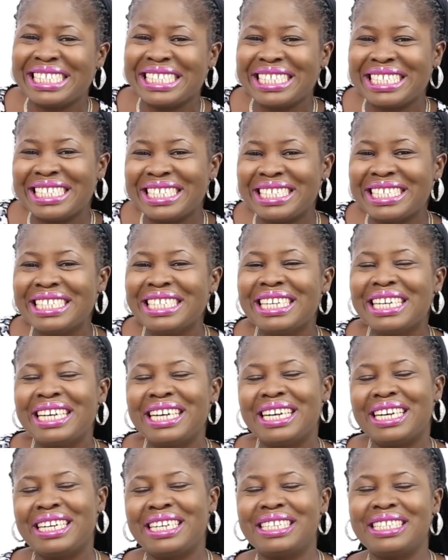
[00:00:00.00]
And
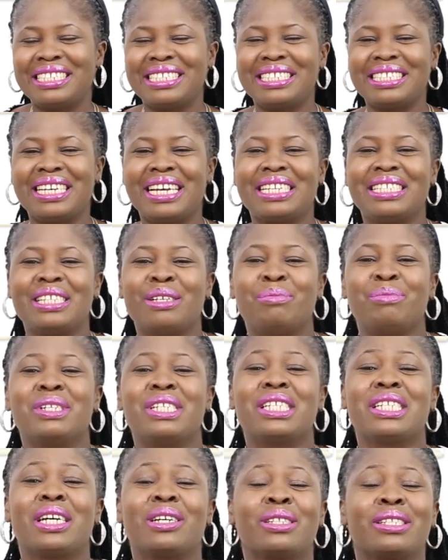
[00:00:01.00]
I say big
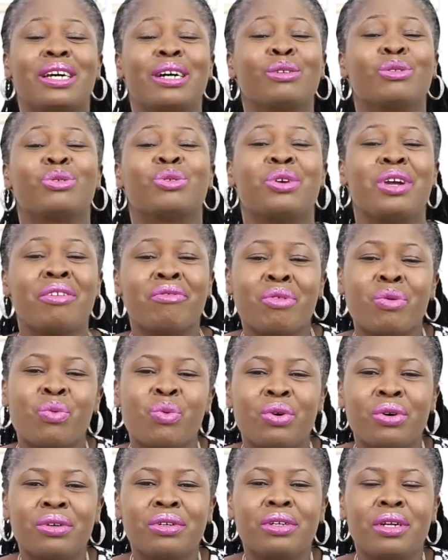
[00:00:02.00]
shout out to
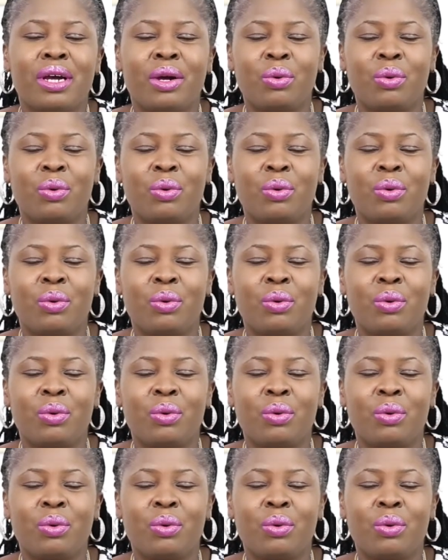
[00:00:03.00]
everyone.